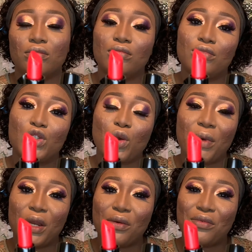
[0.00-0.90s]
tomato
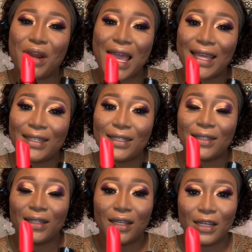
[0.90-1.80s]
red
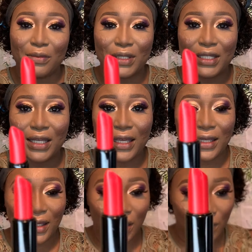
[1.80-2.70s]
lipstick. It
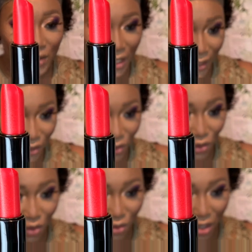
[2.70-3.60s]
looks like so.